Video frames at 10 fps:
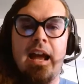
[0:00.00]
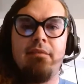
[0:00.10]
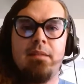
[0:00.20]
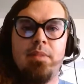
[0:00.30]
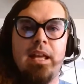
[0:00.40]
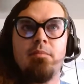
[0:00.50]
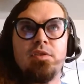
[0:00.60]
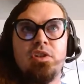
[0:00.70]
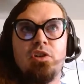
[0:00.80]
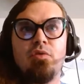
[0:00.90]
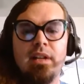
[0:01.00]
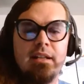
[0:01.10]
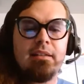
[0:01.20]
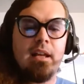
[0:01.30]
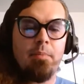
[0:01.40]
and then be able to
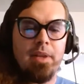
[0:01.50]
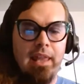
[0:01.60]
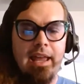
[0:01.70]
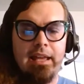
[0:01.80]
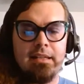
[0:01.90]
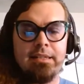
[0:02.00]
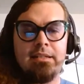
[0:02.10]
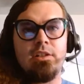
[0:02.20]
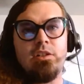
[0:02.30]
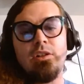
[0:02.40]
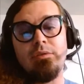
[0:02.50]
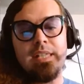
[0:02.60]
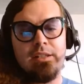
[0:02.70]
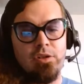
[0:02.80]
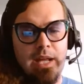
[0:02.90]
critically apply it to new
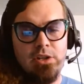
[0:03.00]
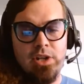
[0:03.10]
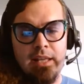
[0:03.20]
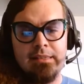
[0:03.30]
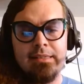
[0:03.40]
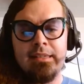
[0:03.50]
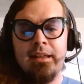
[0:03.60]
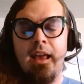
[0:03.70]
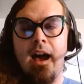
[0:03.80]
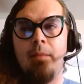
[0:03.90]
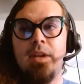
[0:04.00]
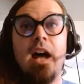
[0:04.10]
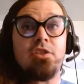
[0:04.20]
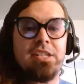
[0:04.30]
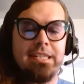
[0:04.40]
situations,
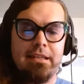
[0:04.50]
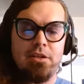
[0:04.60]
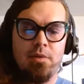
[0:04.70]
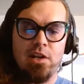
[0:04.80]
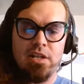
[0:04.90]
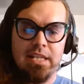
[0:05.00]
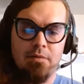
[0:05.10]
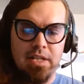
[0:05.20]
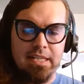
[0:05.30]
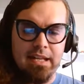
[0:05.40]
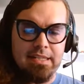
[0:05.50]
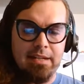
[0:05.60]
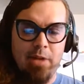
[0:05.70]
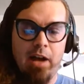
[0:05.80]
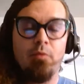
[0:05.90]
not just the situations that were discussed
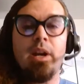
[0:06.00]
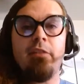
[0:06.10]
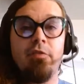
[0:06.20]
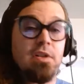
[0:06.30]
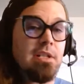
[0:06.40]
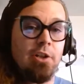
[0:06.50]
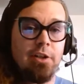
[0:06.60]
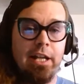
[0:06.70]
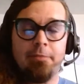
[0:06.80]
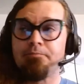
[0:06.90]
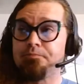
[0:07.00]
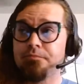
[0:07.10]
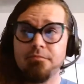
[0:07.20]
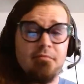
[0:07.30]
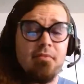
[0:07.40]
about when I first learned it.
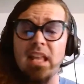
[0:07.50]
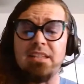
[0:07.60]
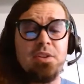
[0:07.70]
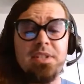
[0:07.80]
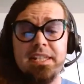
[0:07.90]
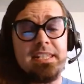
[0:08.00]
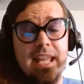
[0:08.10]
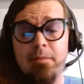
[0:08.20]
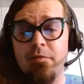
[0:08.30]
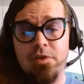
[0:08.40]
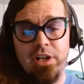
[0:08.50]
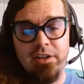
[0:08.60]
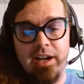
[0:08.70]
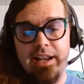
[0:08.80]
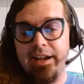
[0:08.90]
And so it's the same for
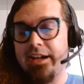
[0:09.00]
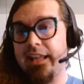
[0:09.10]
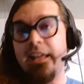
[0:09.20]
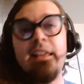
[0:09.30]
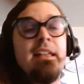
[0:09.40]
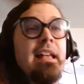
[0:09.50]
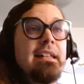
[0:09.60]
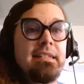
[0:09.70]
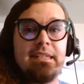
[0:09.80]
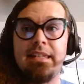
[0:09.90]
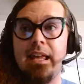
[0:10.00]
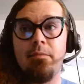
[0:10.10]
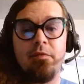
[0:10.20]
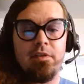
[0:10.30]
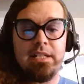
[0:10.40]
gender identity. It's the
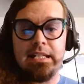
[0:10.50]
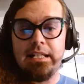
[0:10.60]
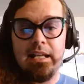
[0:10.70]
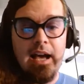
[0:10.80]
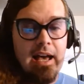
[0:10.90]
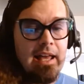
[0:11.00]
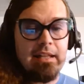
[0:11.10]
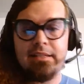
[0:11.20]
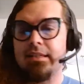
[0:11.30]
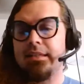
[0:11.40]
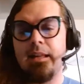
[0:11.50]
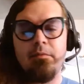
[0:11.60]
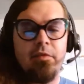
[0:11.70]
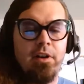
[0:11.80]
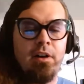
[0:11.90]
same for DEI. It's the
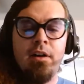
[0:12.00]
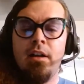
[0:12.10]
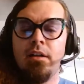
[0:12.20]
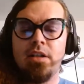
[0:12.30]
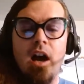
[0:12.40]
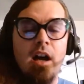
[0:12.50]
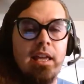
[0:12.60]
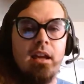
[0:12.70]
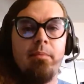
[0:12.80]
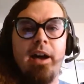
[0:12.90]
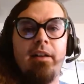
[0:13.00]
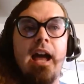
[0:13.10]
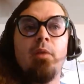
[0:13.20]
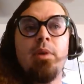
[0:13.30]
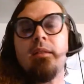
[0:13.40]
same for talking about
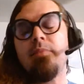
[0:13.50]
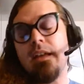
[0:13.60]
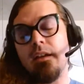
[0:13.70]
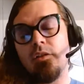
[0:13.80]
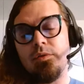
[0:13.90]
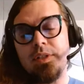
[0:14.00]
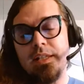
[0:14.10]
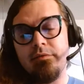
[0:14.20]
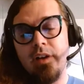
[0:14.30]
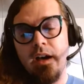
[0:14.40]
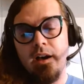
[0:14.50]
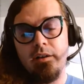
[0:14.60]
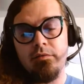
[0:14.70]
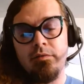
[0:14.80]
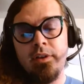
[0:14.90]
how we can be inclusive
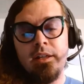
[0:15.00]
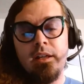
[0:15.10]
of